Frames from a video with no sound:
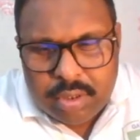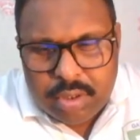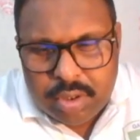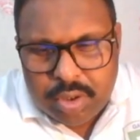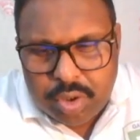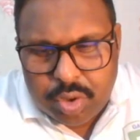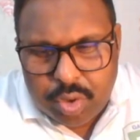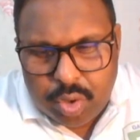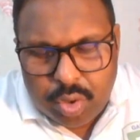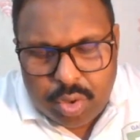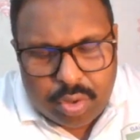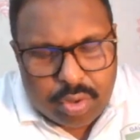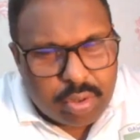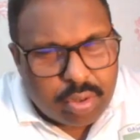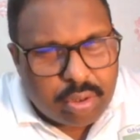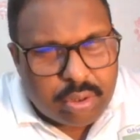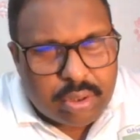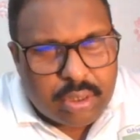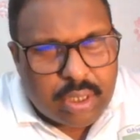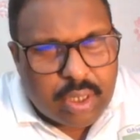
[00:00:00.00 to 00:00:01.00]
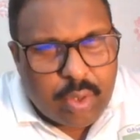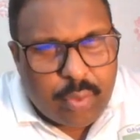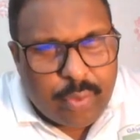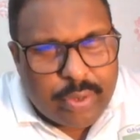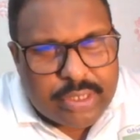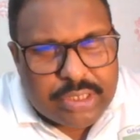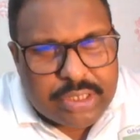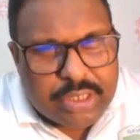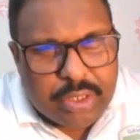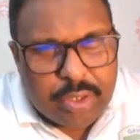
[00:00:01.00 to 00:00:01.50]
So the
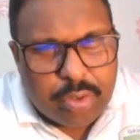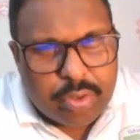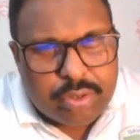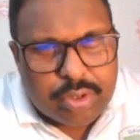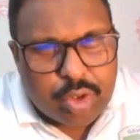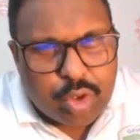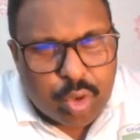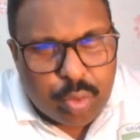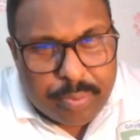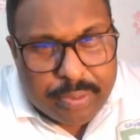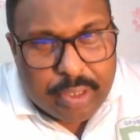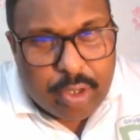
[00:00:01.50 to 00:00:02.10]
question looks to be